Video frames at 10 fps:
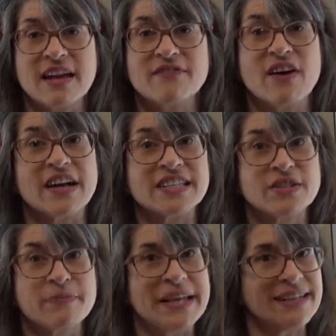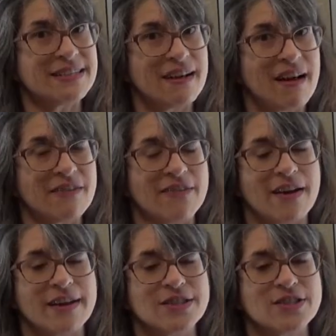I've not peeked, I've
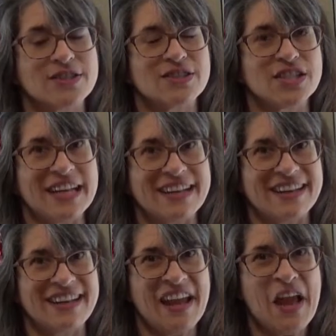not cheated,